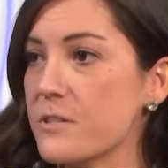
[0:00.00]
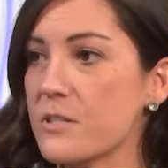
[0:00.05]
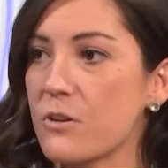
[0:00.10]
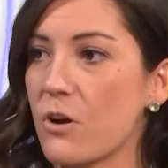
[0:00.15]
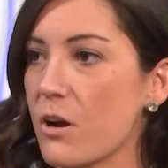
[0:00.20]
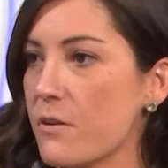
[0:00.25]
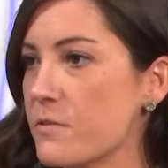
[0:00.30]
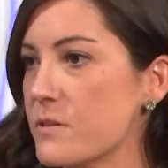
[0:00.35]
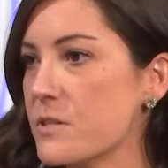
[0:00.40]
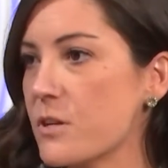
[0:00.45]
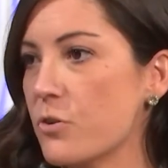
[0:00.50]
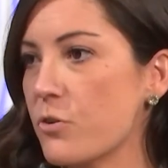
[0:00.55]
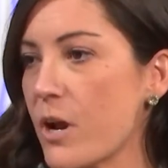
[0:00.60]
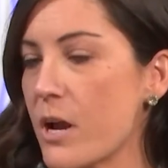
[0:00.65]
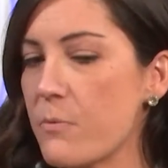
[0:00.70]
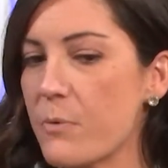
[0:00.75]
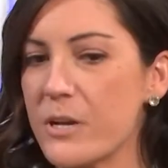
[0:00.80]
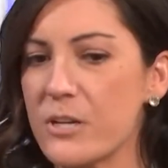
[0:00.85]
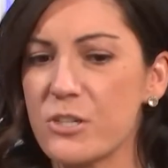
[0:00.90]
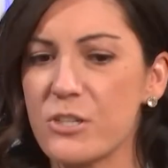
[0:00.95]
A scarf is a
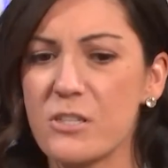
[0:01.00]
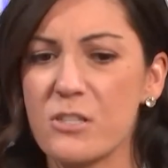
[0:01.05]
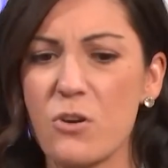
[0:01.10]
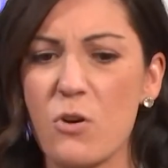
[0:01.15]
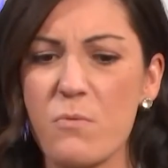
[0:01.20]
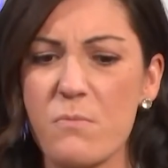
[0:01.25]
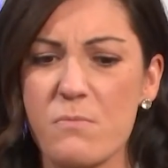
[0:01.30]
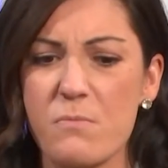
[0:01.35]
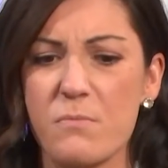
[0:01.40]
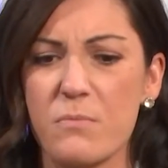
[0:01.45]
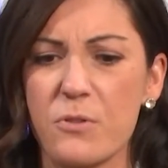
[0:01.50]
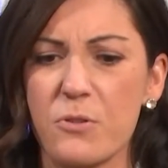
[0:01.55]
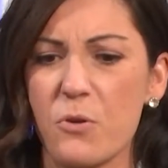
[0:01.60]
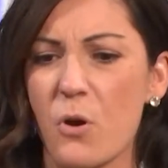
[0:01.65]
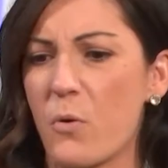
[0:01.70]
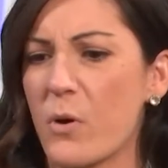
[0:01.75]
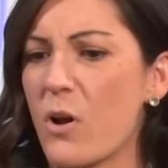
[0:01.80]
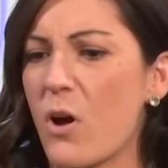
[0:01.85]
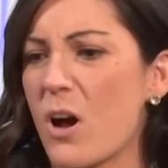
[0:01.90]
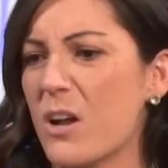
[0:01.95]
great way. Just don't
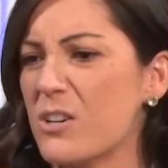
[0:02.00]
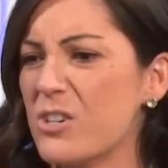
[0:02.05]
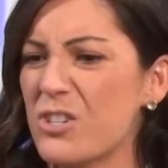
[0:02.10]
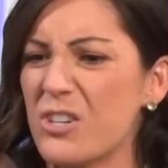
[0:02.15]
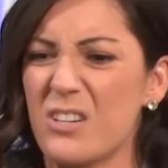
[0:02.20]
throw it on